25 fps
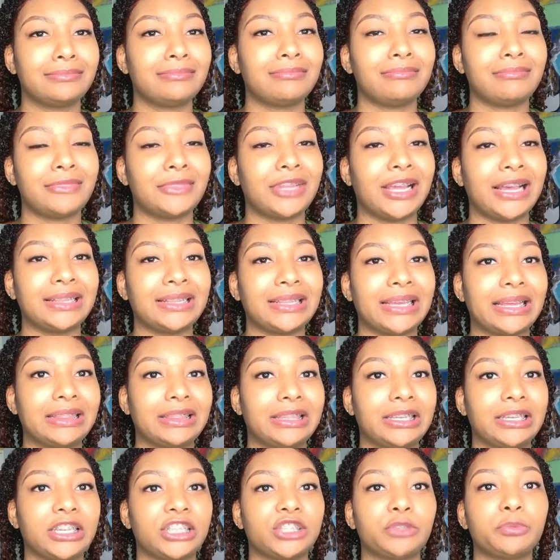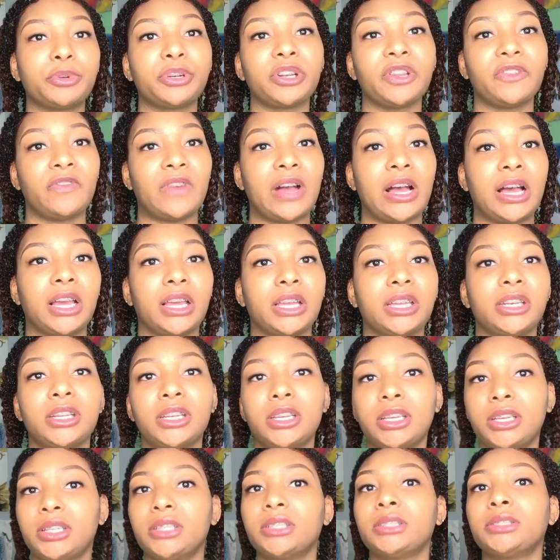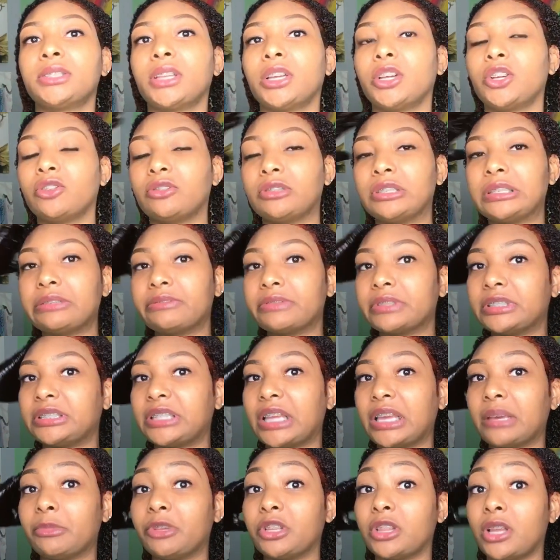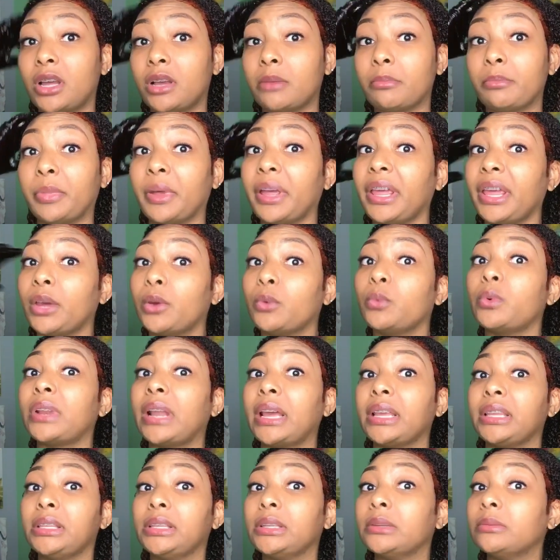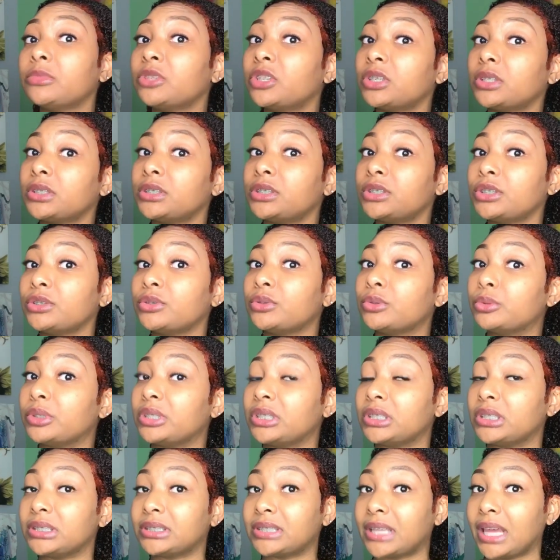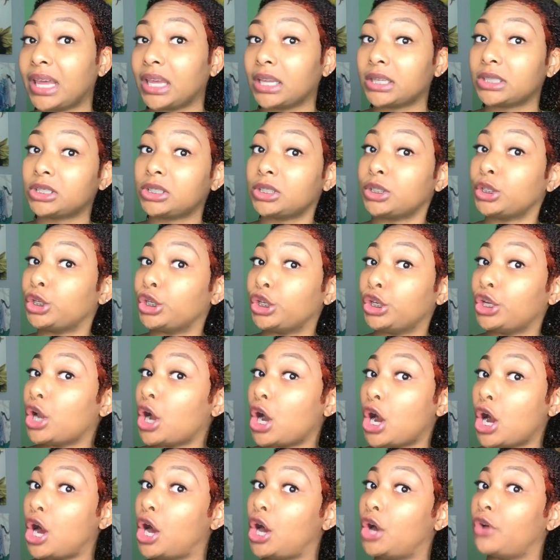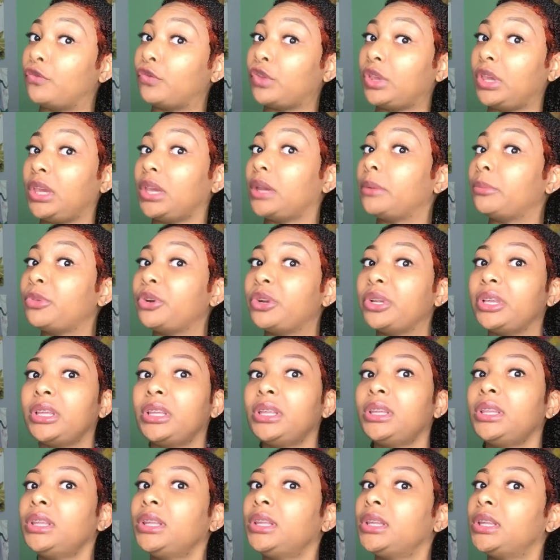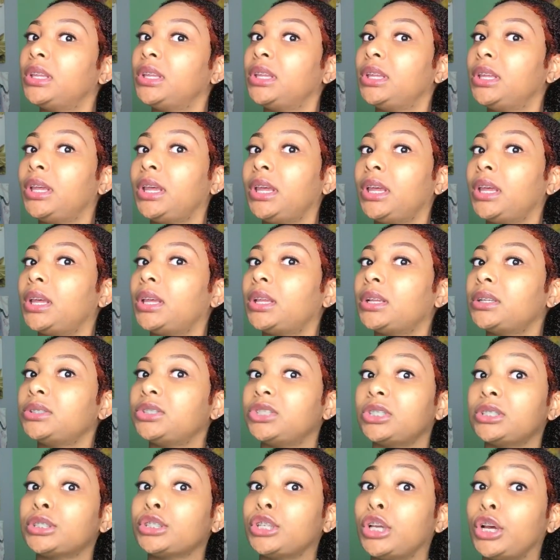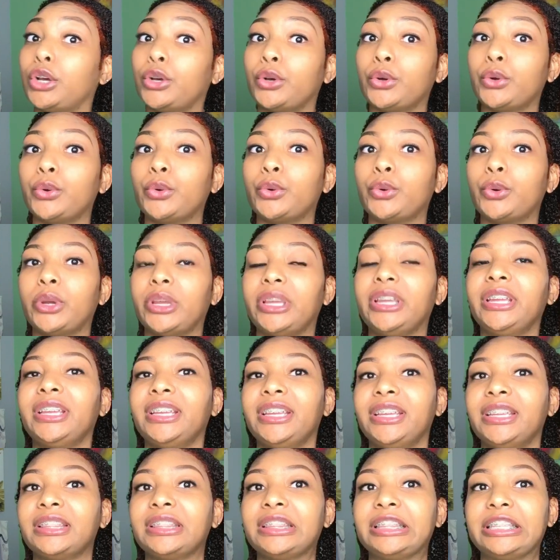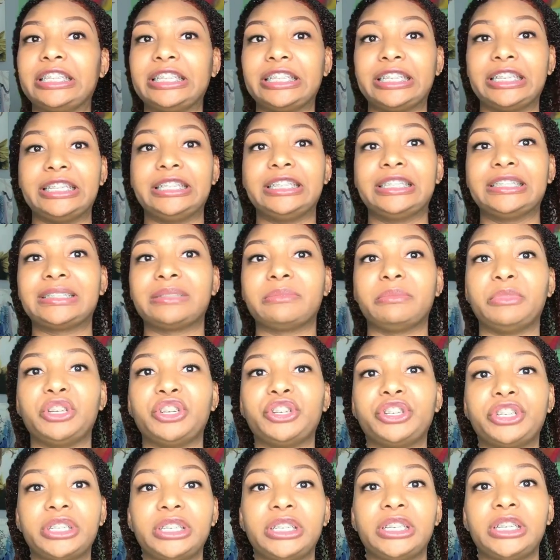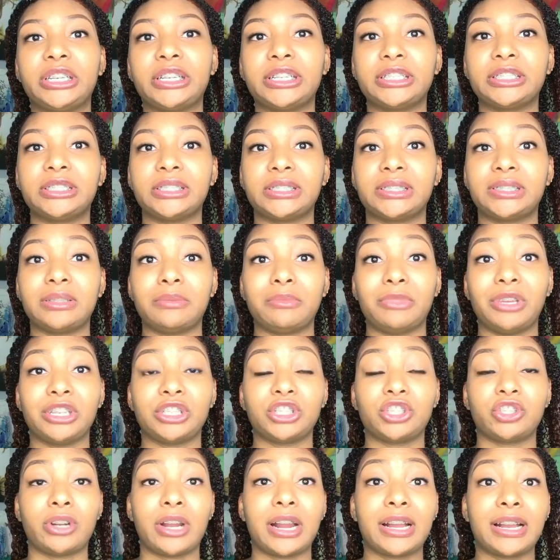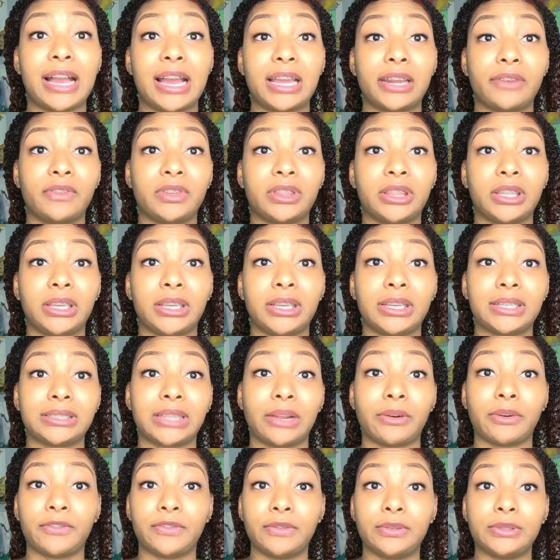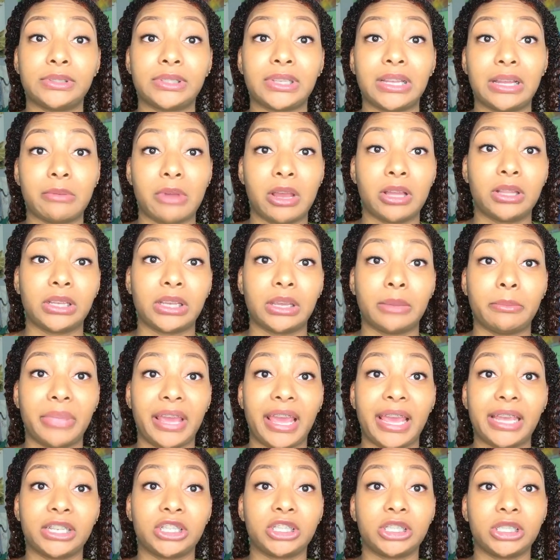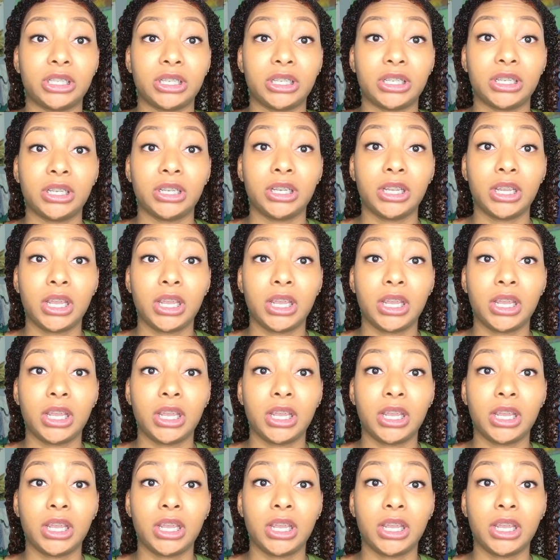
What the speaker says: not that thick. It's pretty fine. So it didn't really take me long. But what I am gonna do is actually off camera, just go and look in this mirror here just to make sure I got everything, because I refuse to come out looking patchy